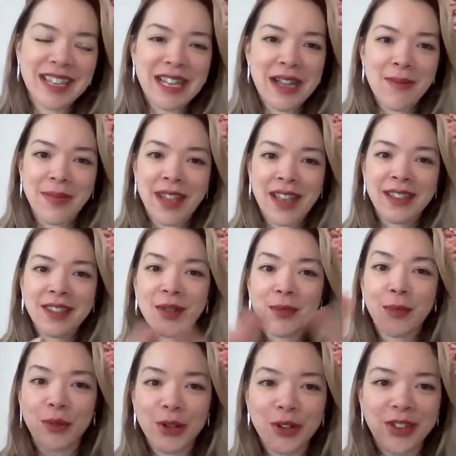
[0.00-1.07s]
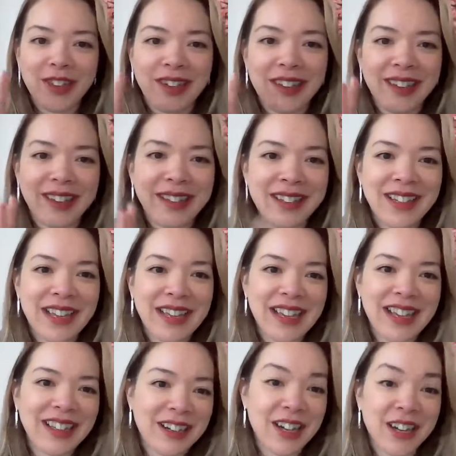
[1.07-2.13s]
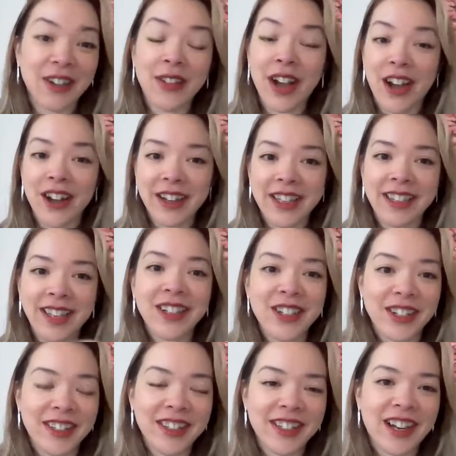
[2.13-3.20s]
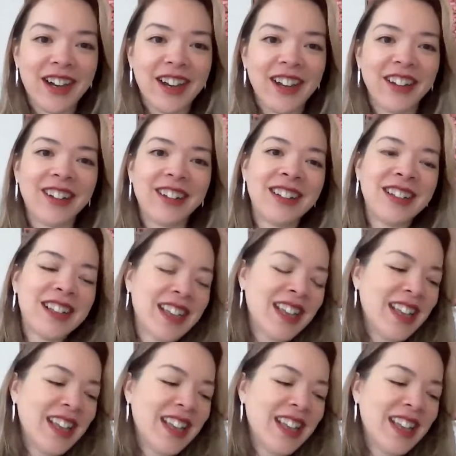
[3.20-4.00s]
that's the brutalist kind of architecture style.